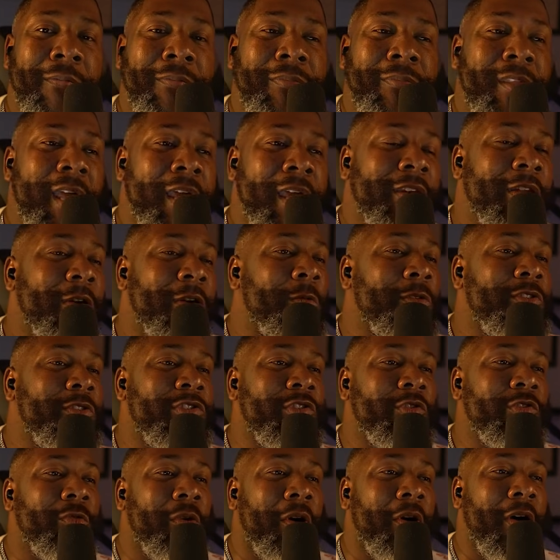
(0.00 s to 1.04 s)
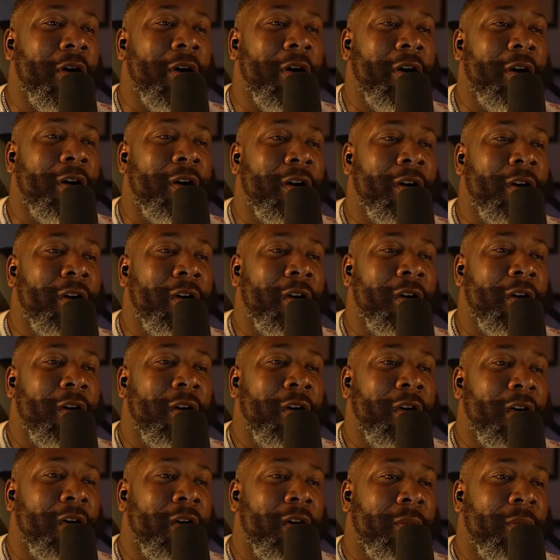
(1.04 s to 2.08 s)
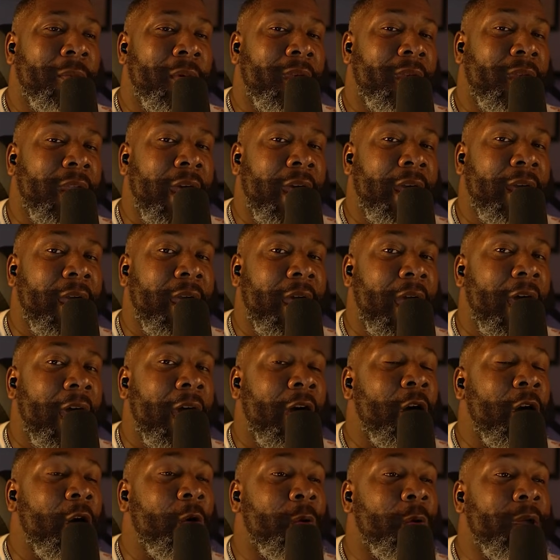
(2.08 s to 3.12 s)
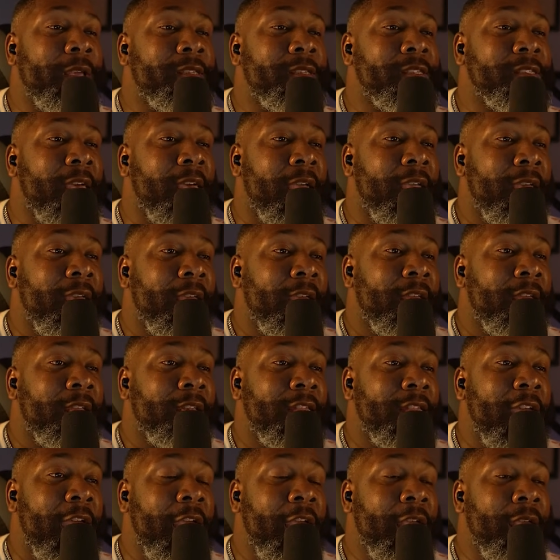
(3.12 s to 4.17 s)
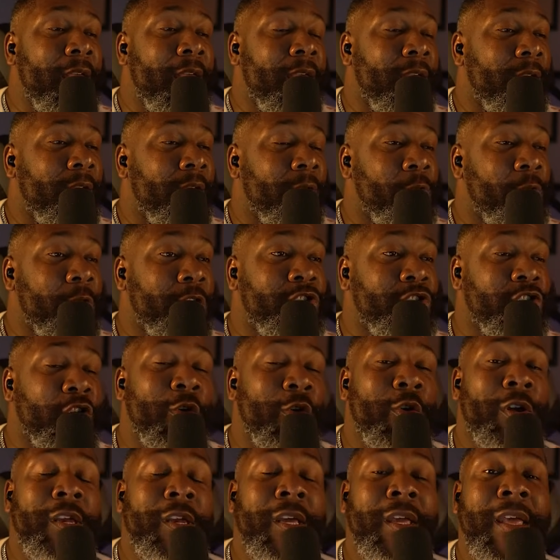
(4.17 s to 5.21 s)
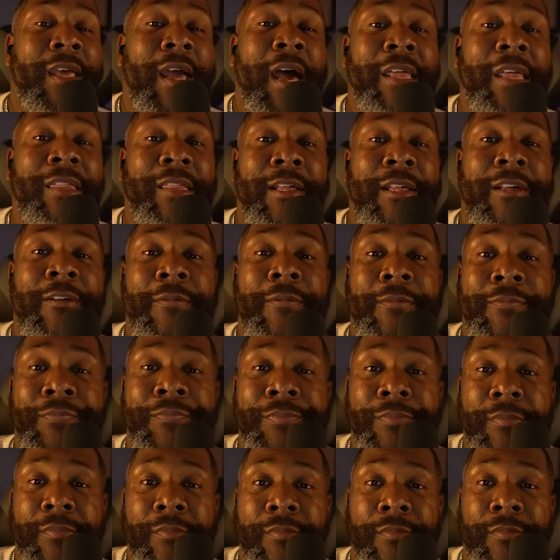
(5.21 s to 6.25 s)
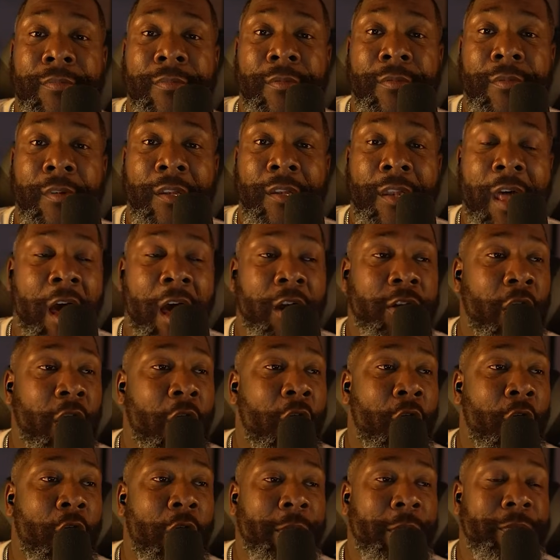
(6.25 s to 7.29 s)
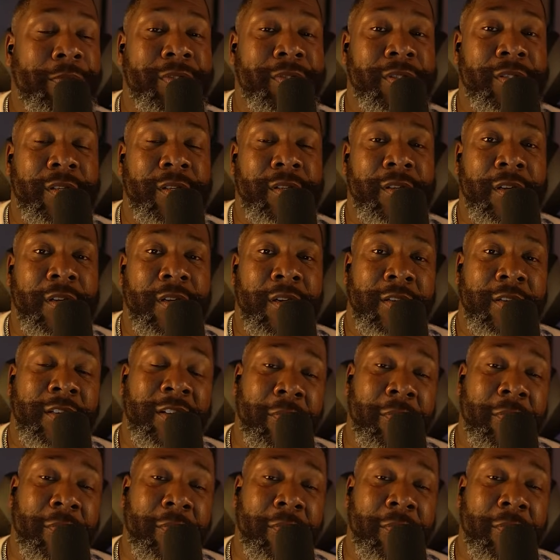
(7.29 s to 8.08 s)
They know what you are. But like I always say, they will join together, lock arms to